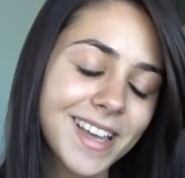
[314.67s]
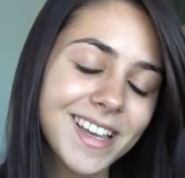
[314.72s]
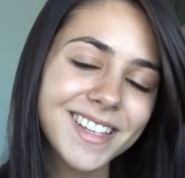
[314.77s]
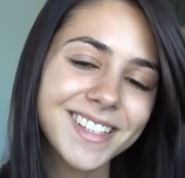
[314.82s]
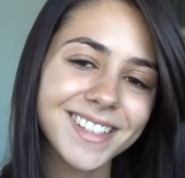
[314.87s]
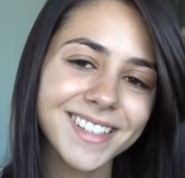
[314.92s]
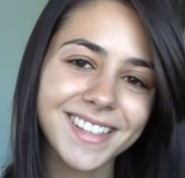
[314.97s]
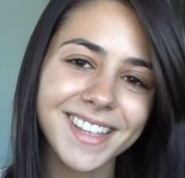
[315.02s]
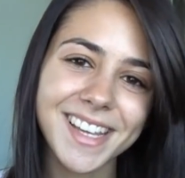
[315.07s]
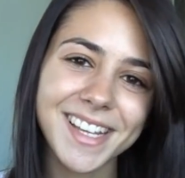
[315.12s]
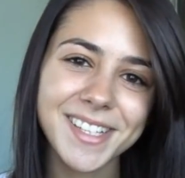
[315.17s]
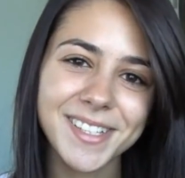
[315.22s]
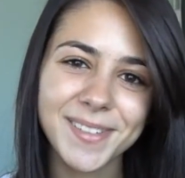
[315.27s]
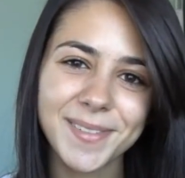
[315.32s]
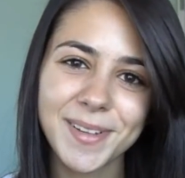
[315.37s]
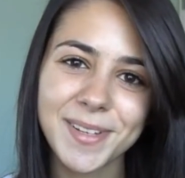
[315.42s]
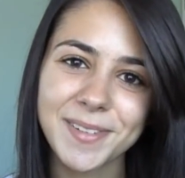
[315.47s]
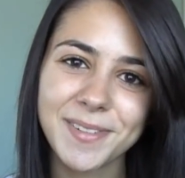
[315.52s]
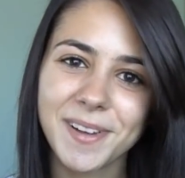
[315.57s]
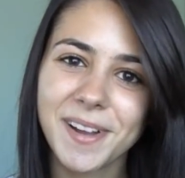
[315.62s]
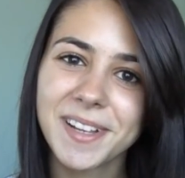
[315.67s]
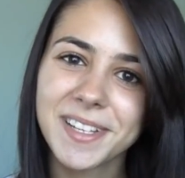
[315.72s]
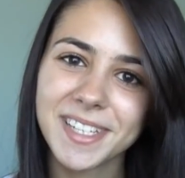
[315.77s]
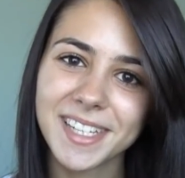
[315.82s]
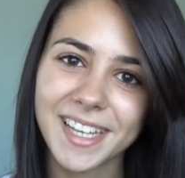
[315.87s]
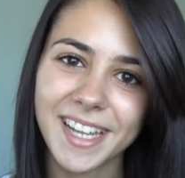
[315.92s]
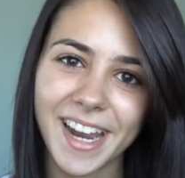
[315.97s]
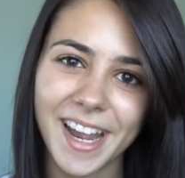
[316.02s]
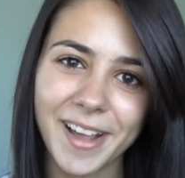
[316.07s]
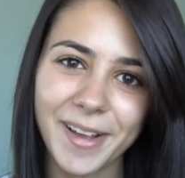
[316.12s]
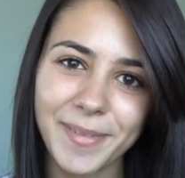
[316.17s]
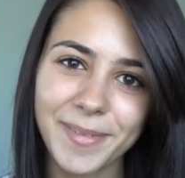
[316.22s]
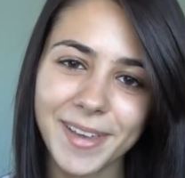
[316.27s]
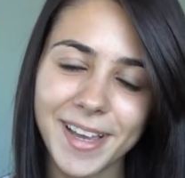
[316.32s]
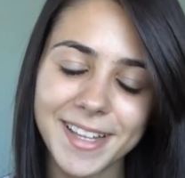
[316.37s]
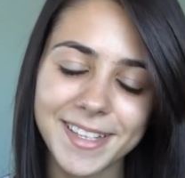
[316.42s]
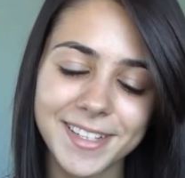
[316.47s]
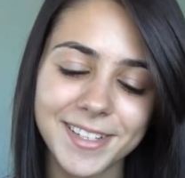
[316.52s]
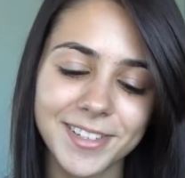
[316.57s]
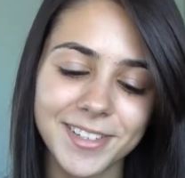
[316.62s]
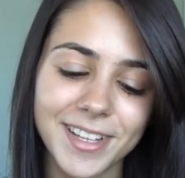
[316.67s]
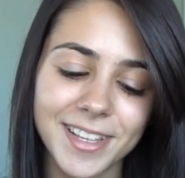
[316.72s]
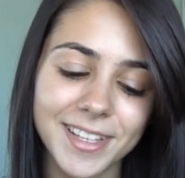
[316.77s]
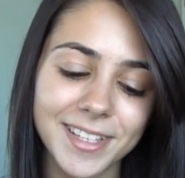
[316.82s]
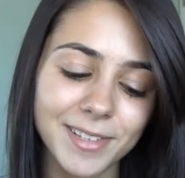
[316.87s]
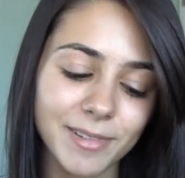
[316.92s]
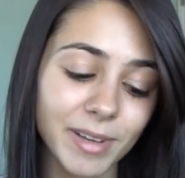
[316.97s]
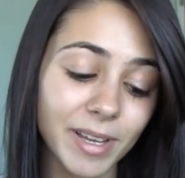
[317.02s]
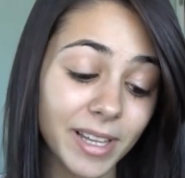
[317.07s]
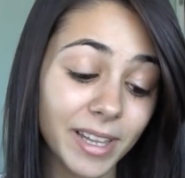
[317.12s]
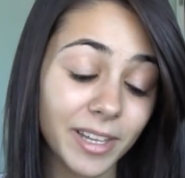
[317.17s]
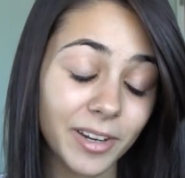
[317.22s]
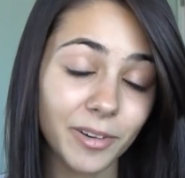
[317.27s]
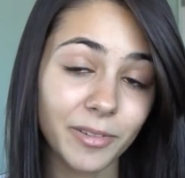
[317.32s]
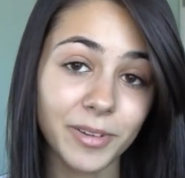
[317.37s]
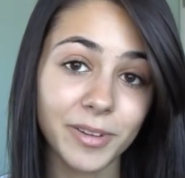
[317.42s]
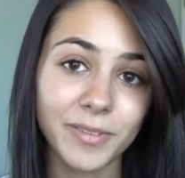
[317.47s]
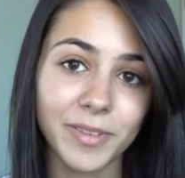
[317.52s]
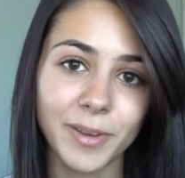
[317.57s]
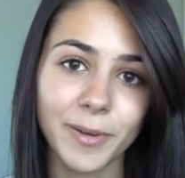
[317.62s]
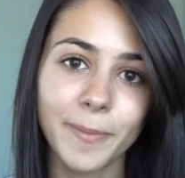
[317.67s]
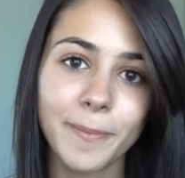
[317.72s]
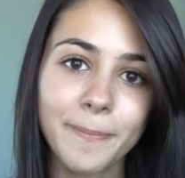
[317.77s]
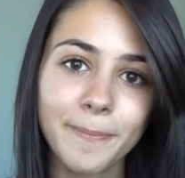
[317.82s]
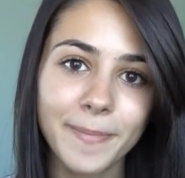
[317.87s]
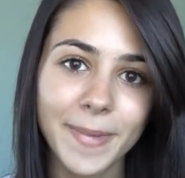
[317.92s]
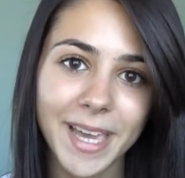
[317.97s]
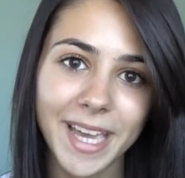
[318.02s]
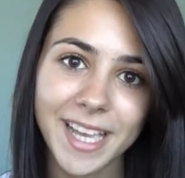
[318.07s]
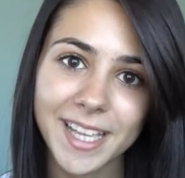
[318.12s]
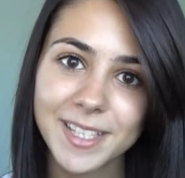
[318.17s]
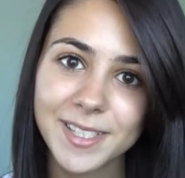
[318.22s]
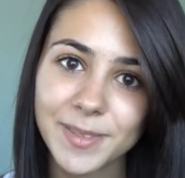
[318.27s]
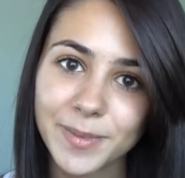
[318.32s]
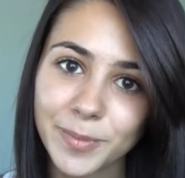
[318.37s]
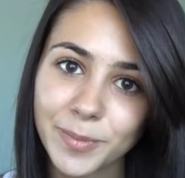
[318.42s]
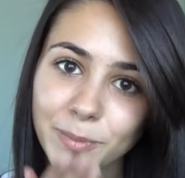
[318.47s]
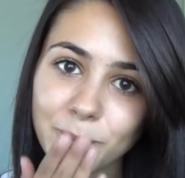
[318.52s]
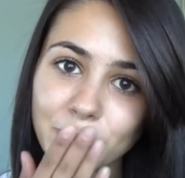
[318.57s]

So thanks so much for watching, and I hope you guys enjoyed this quick little review. Bye guys.